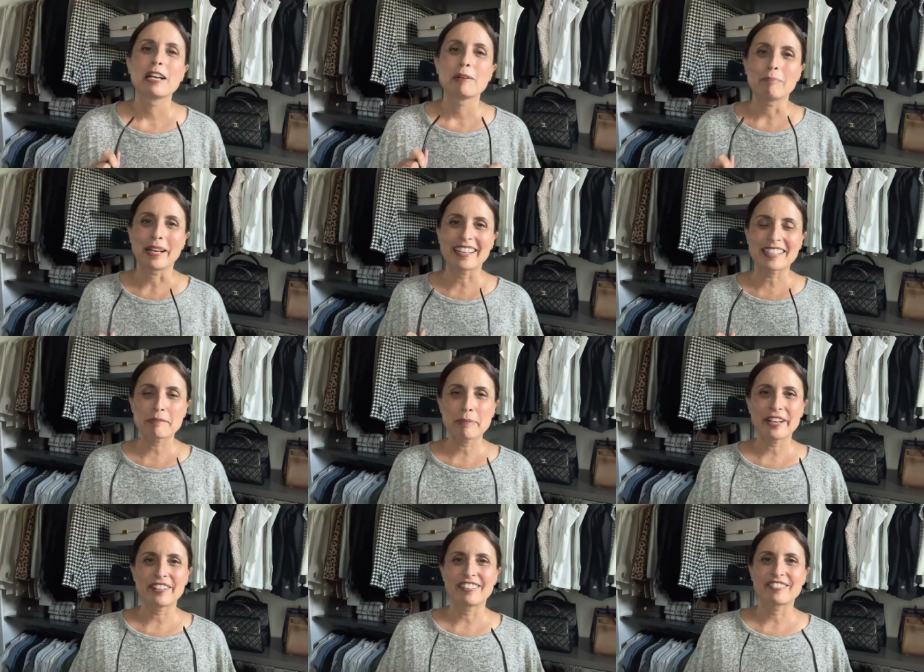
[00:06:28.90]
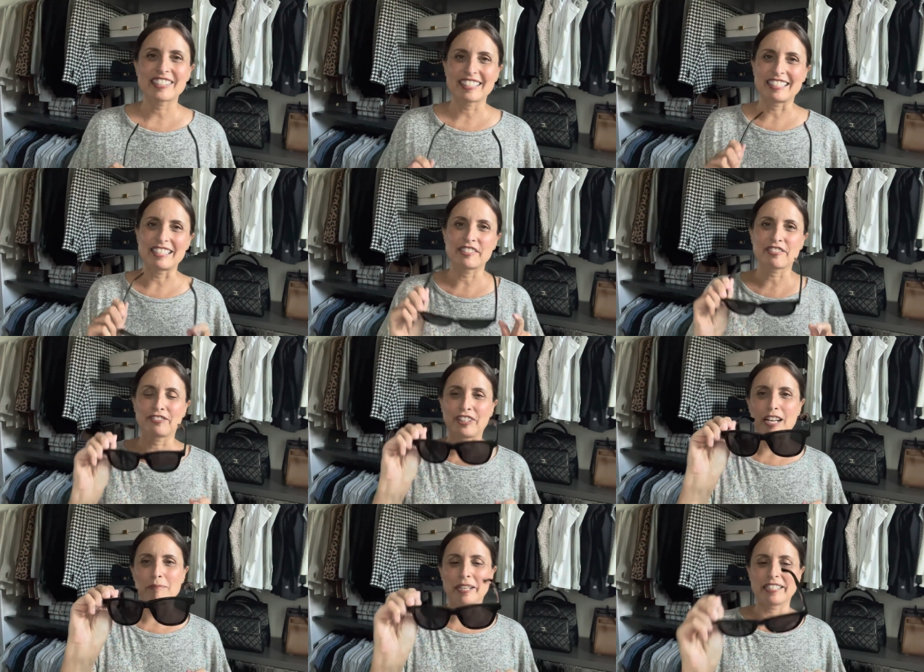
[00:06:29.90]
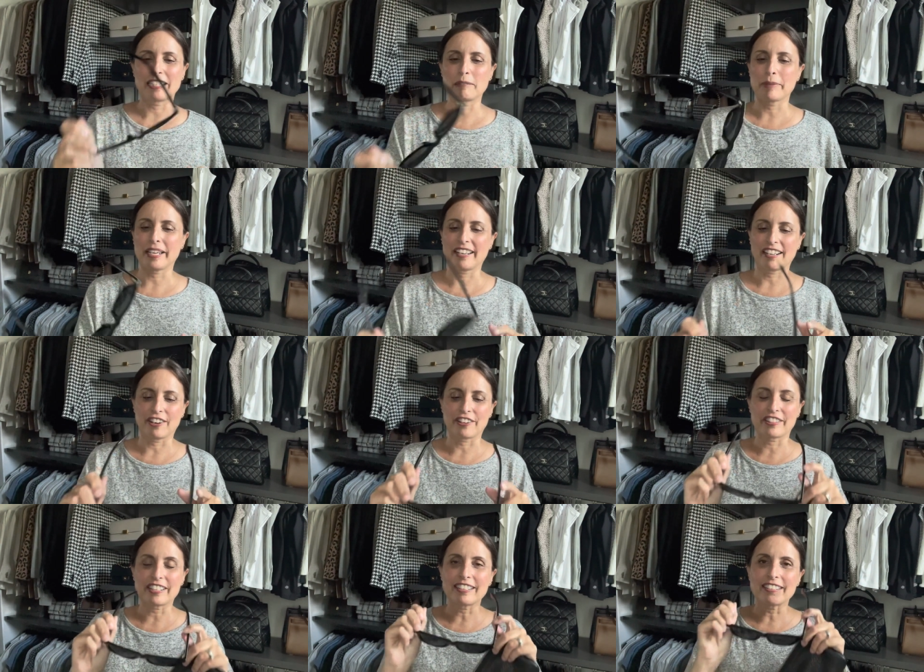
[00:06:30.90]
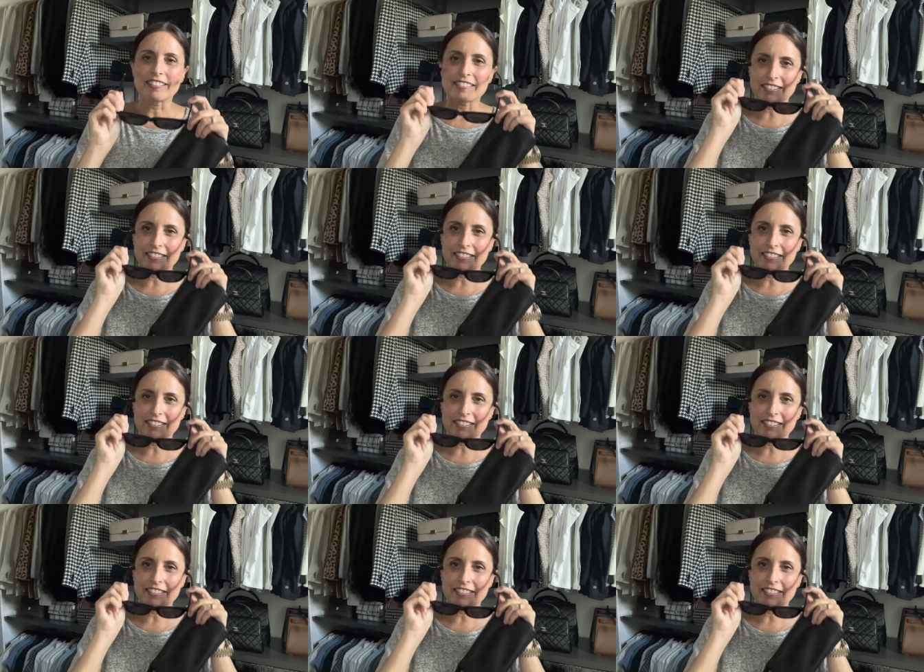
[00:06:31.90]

My next pair of sunnies from Anine Bing are these.